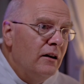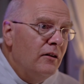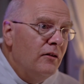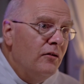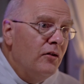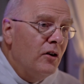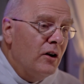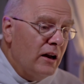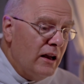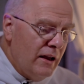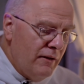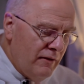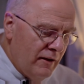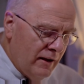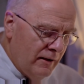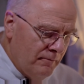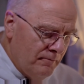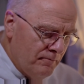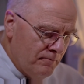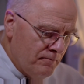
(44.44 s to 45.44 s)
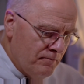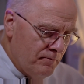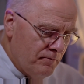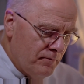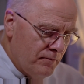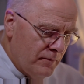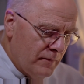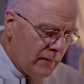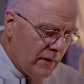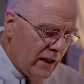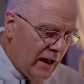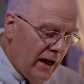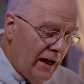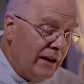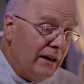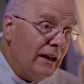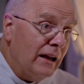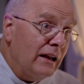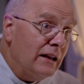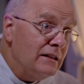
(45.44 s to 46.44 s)
Forgiving
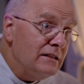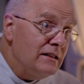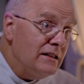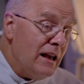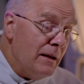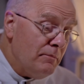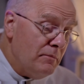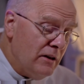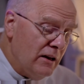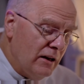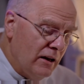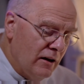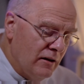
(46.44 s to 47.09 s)
and accepting